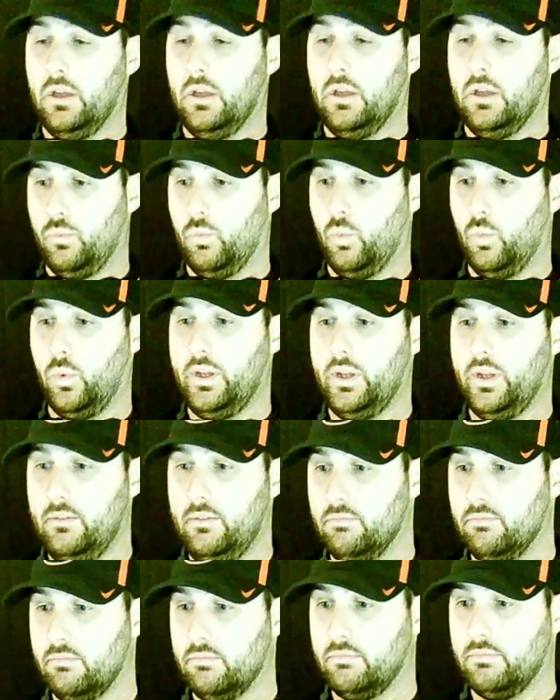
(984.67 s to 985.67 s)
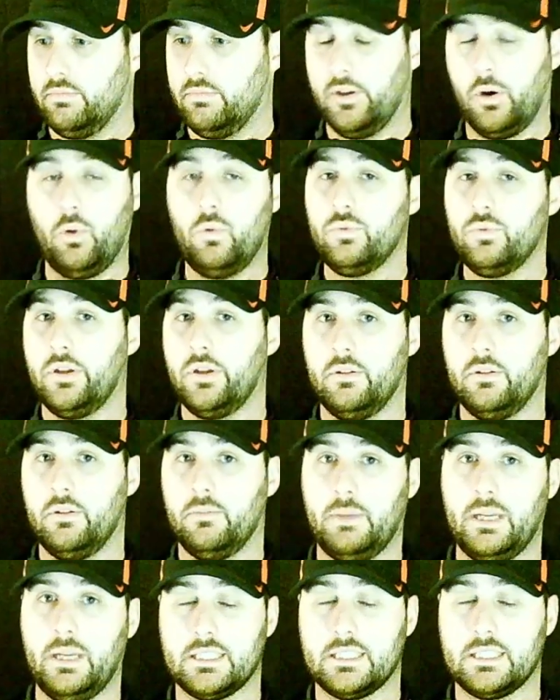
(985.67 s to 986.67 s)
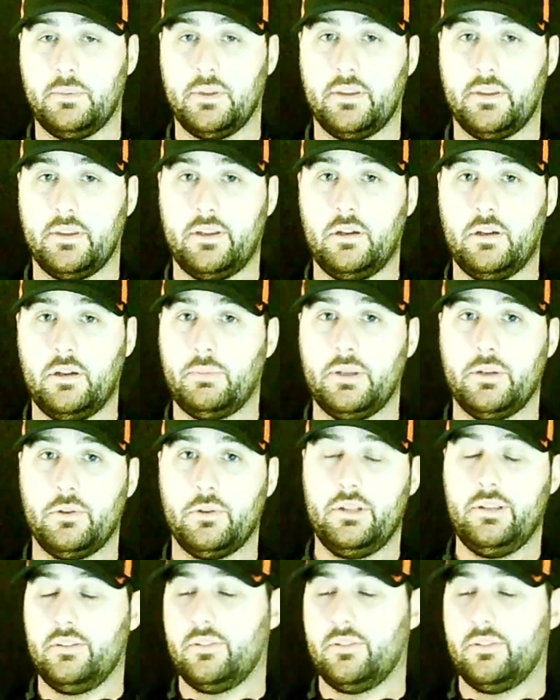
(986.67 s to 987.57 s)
we don't make some of the dumb penalties.